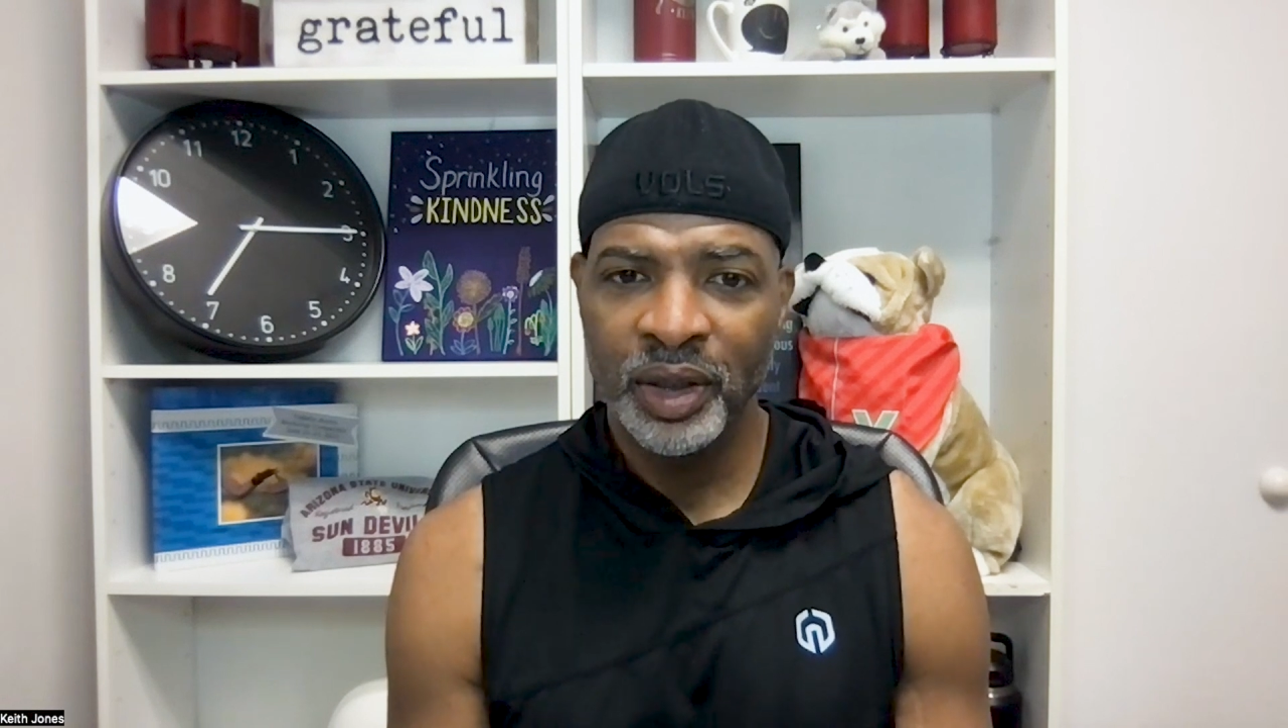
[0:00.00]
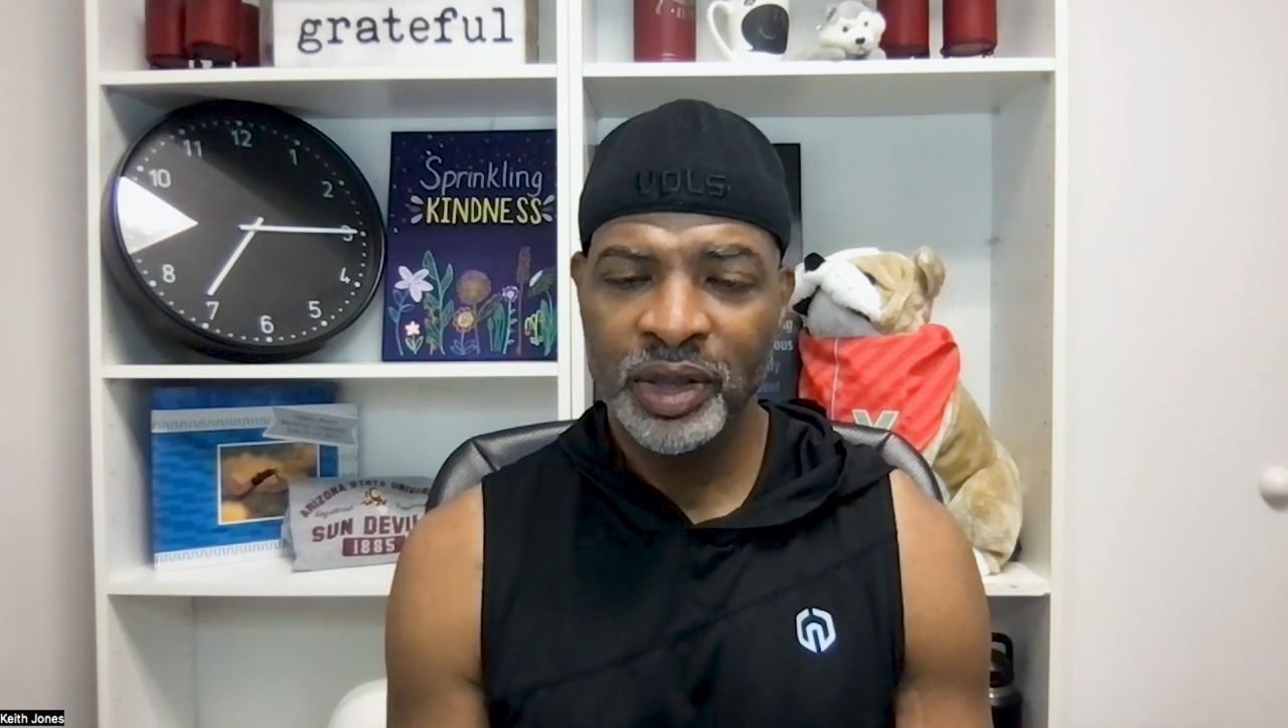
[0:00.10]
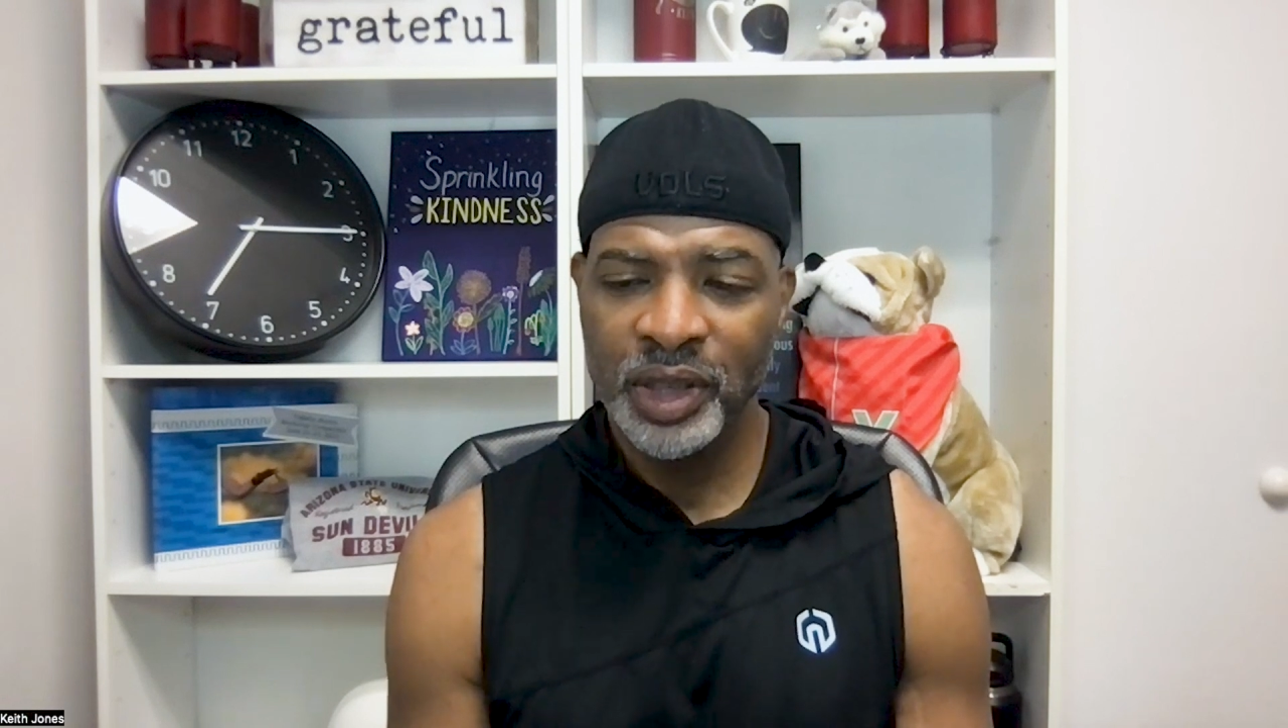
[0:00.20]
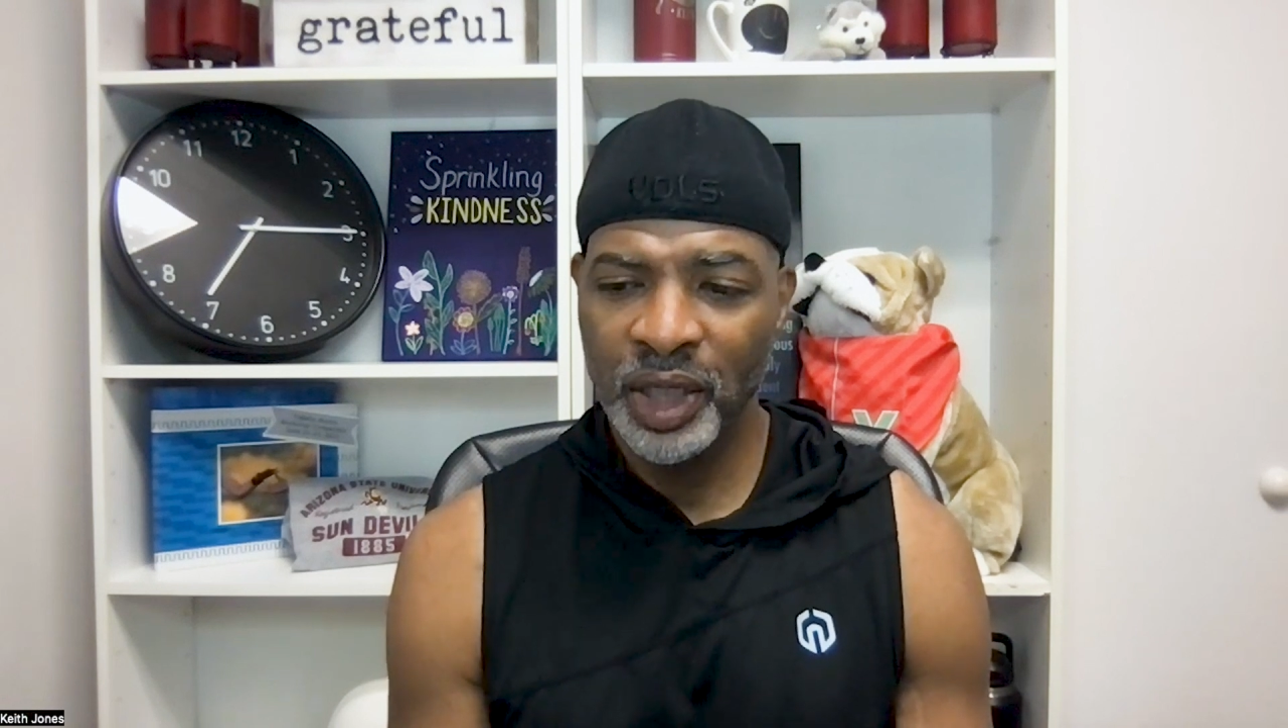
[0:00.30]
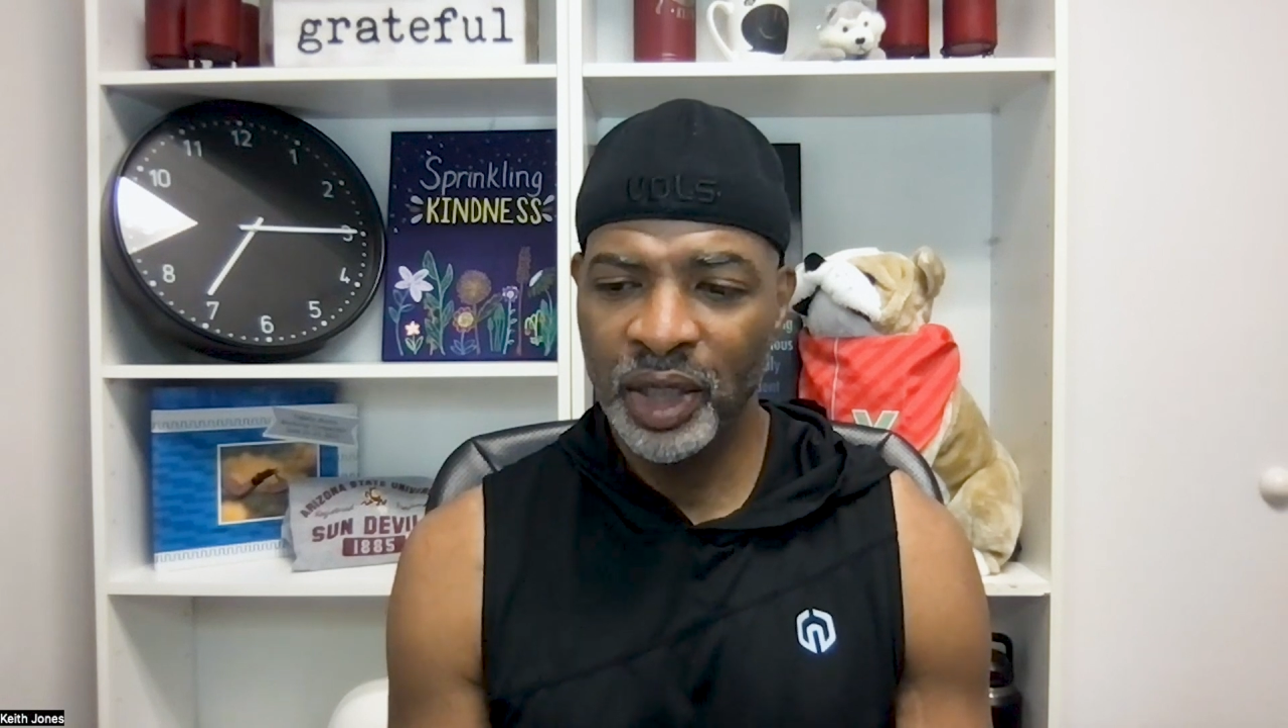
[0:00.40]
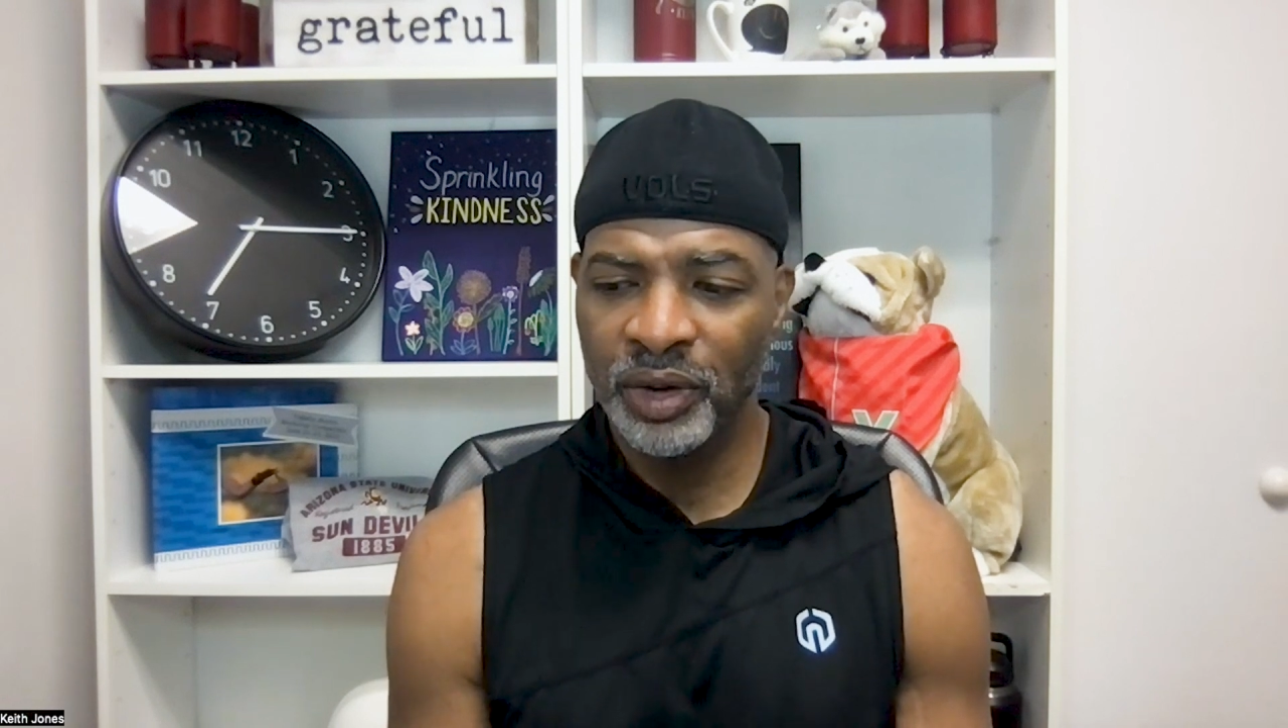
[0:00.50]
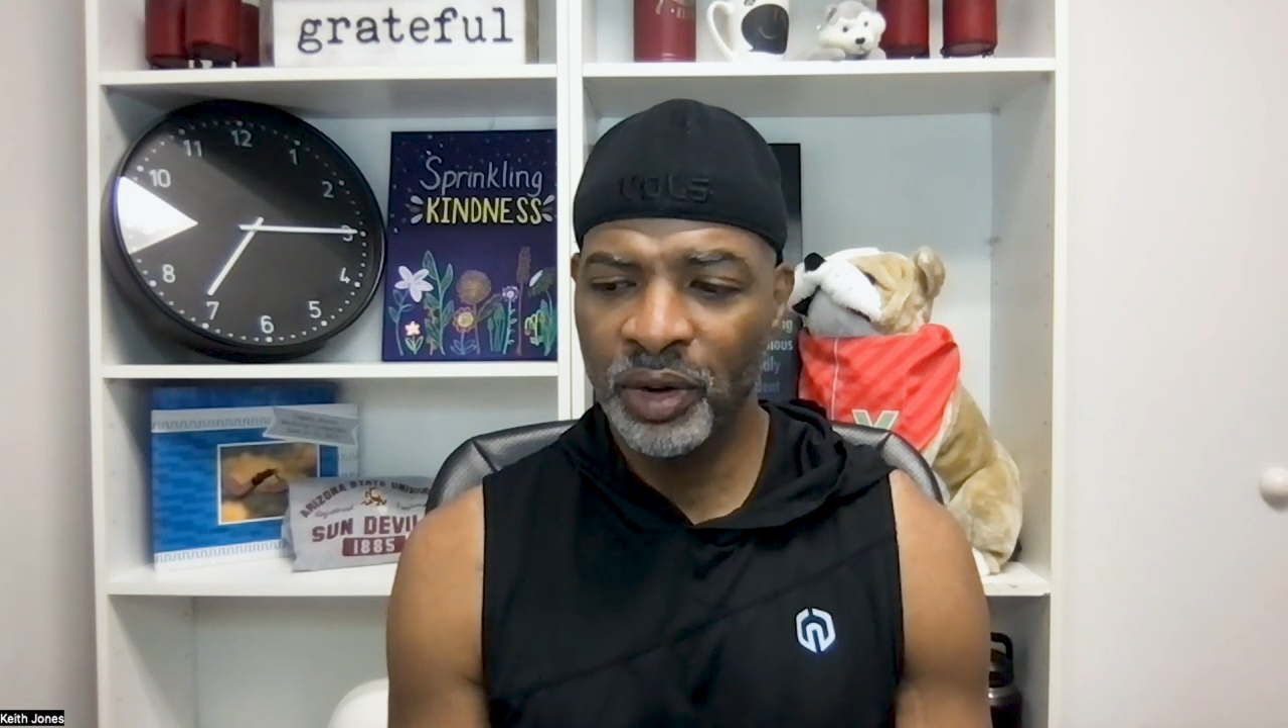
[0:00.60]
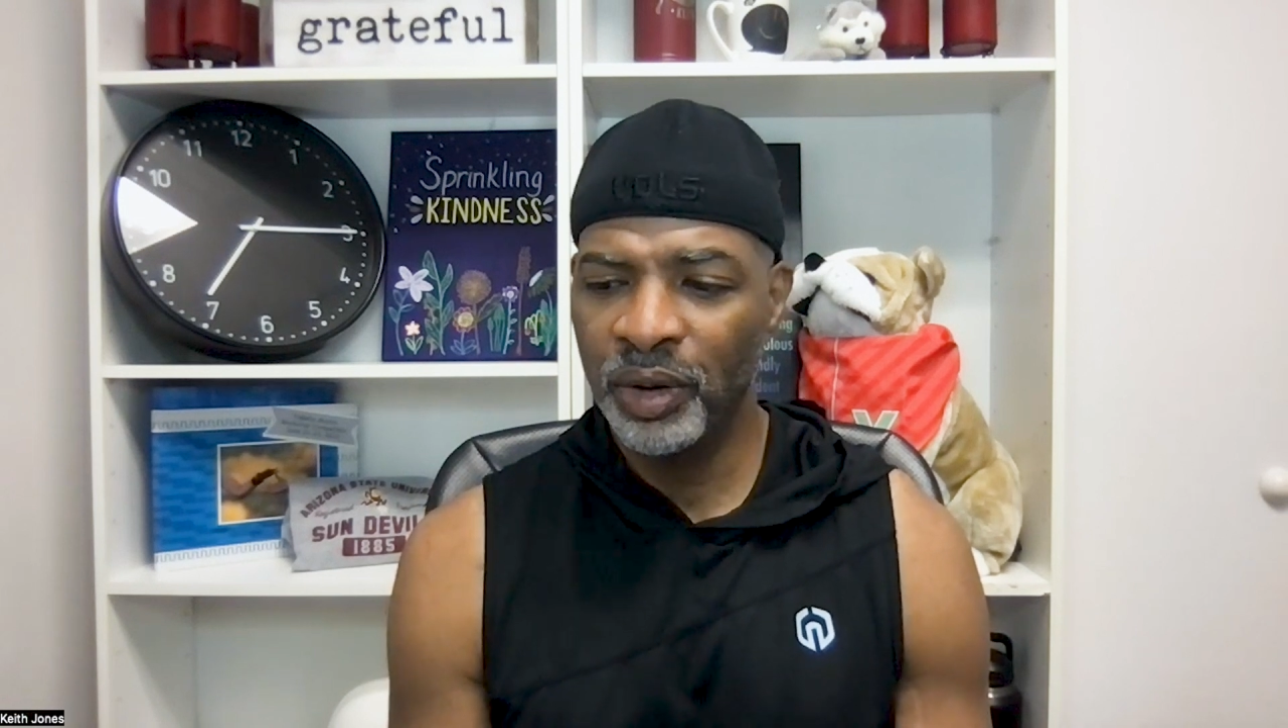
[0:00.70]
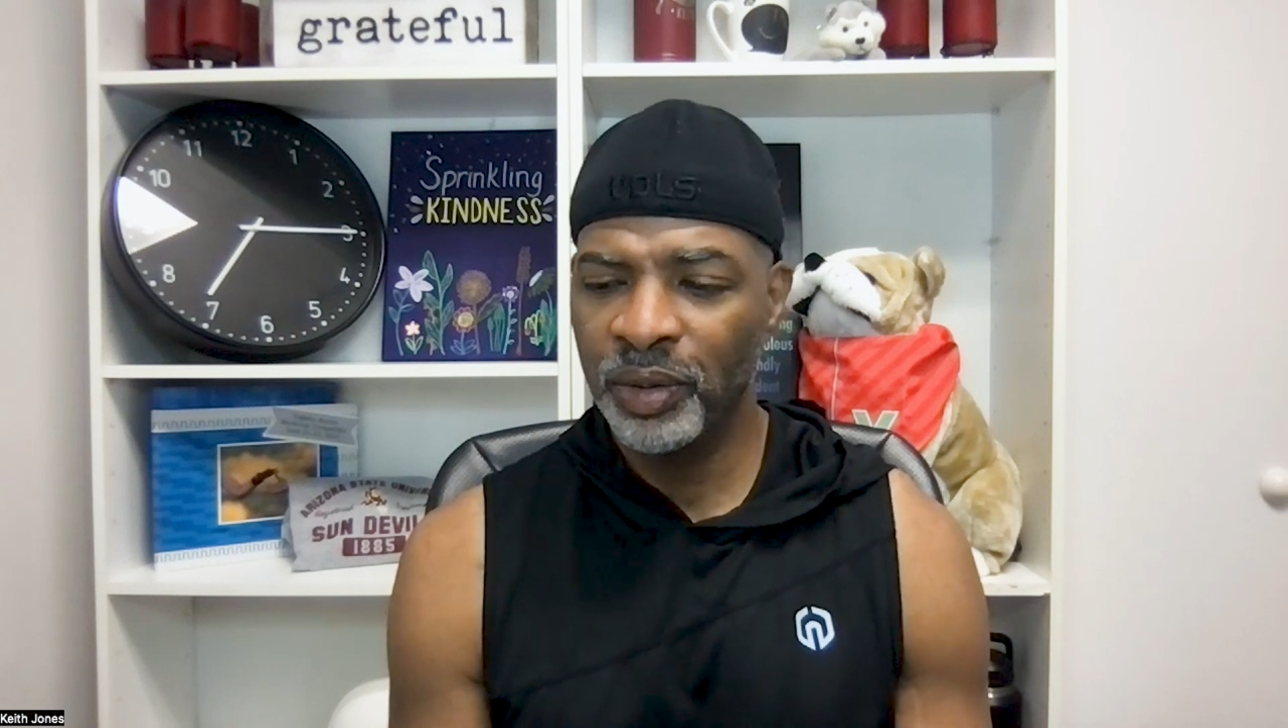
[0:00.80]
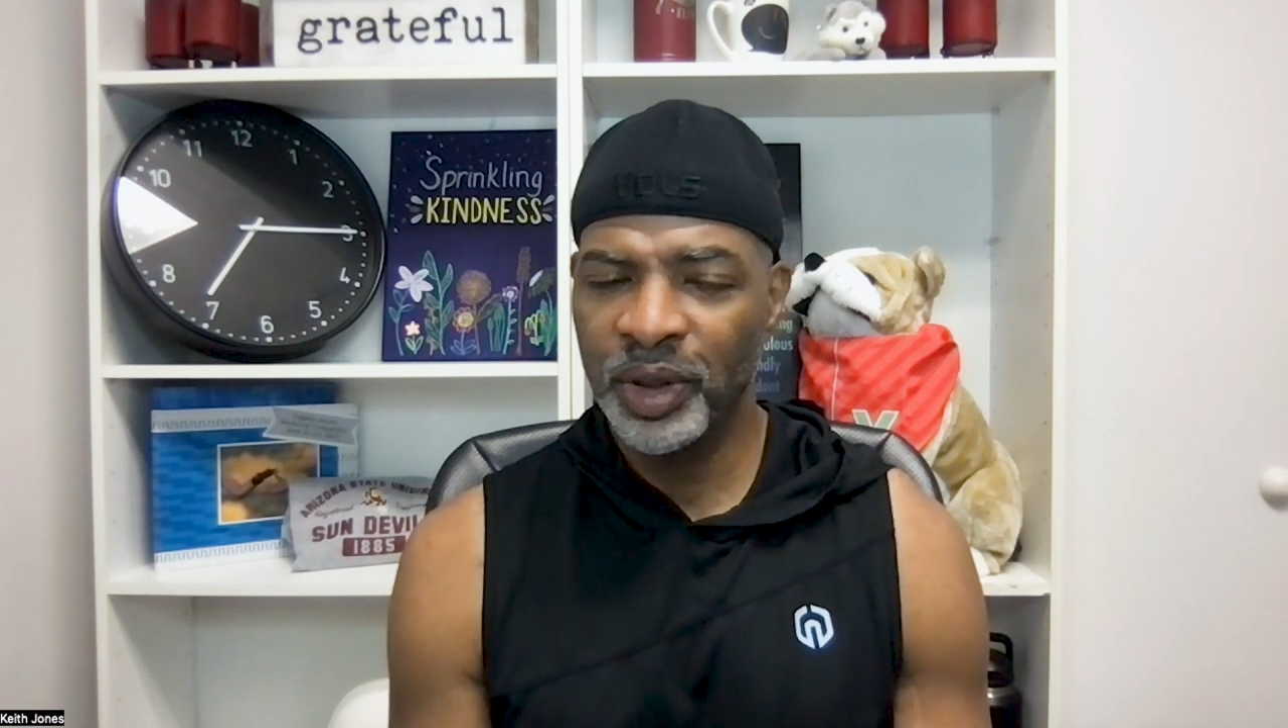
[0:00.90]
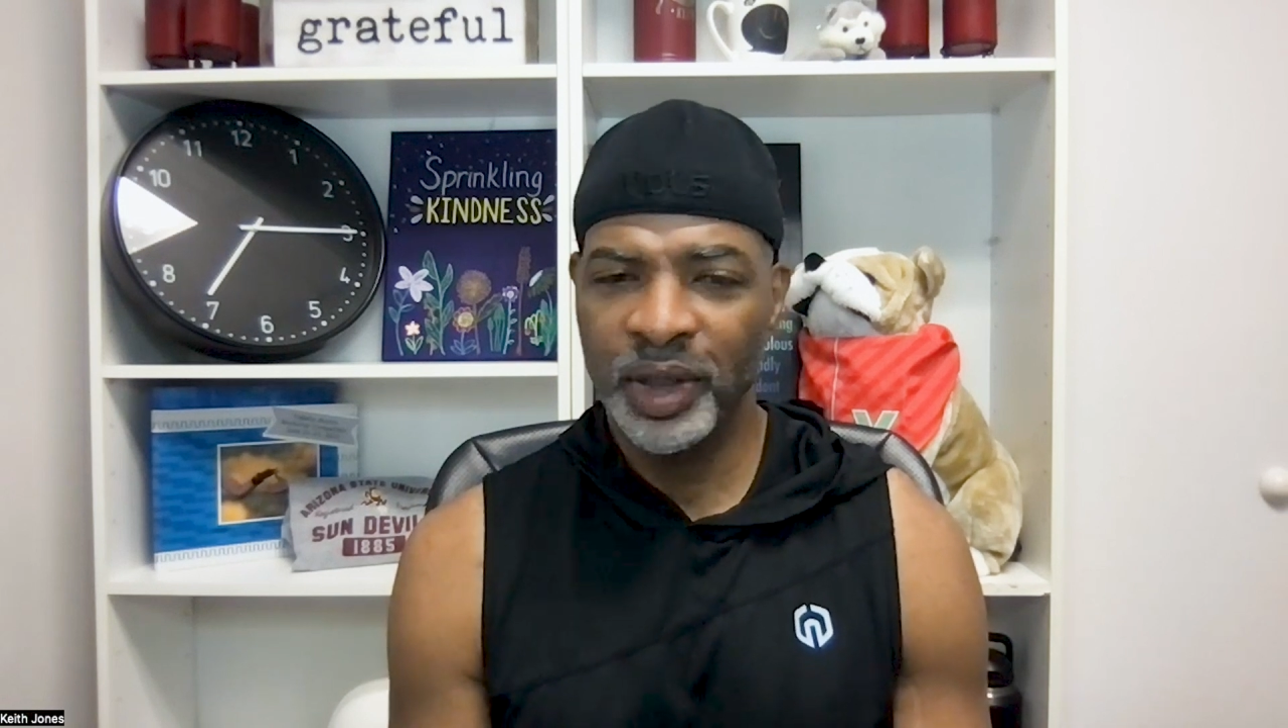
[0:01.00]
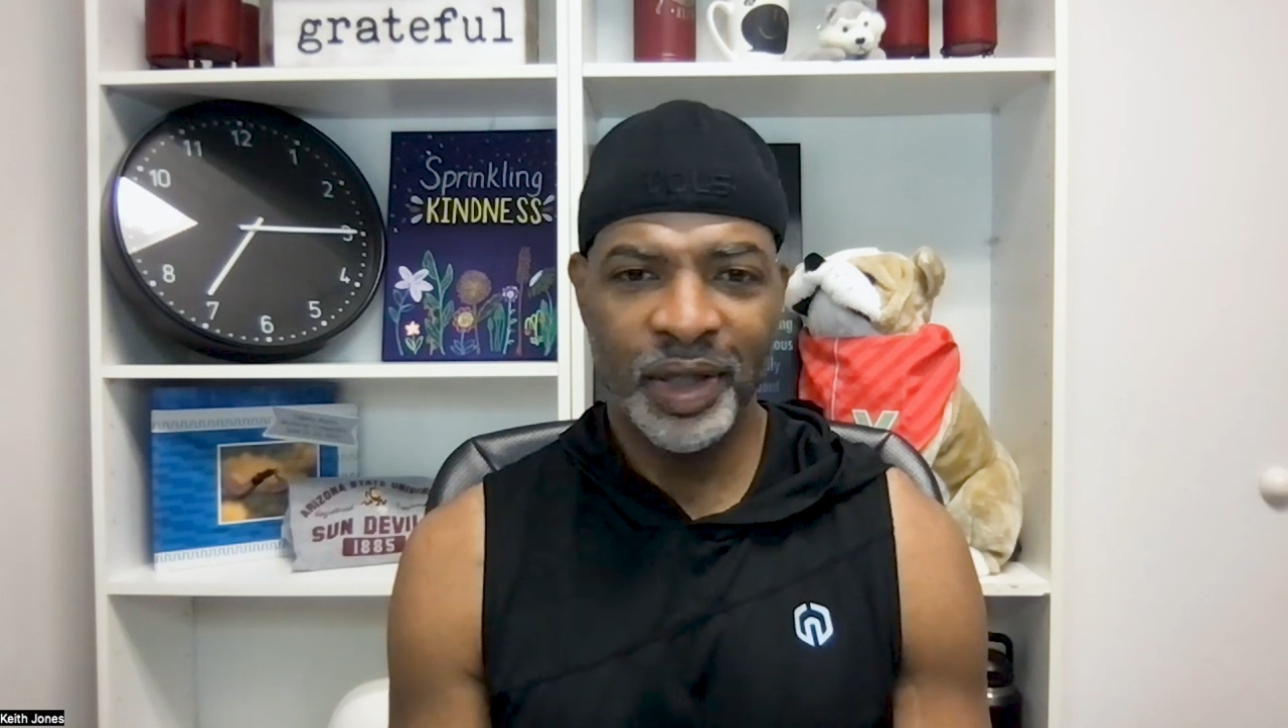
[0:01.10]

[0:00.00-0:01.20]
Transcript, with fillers: to either